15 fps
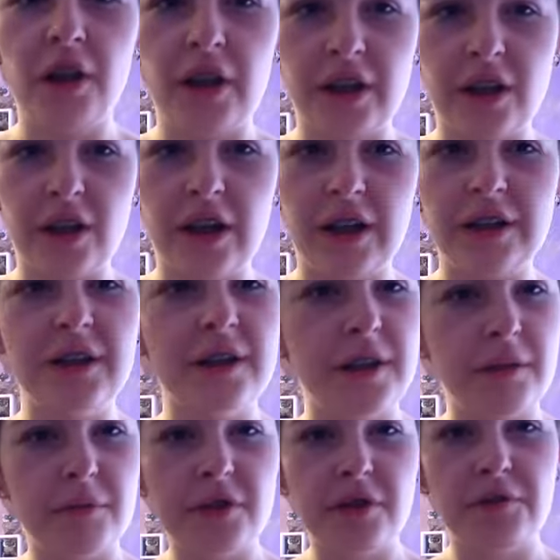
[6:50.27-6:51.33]
I got and they
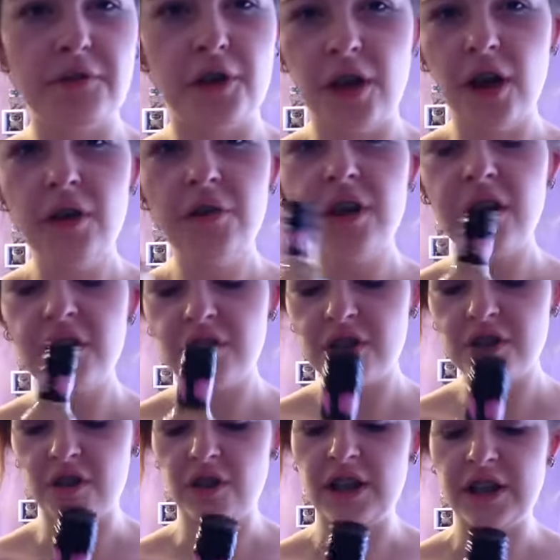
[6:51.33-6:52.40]
must have thought, oh yeah, she's
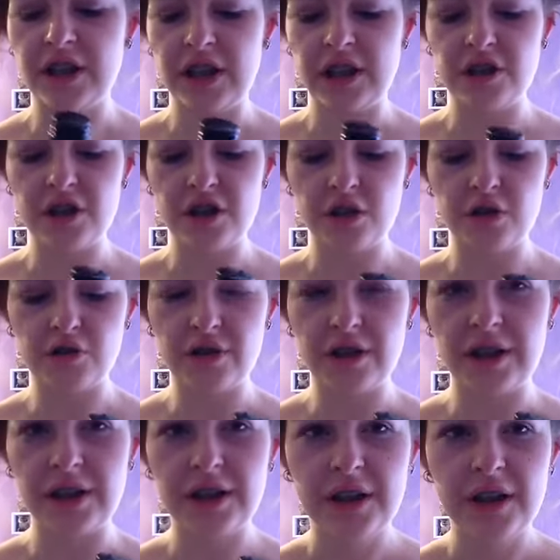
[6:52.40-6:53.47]
not 18, she can't drink.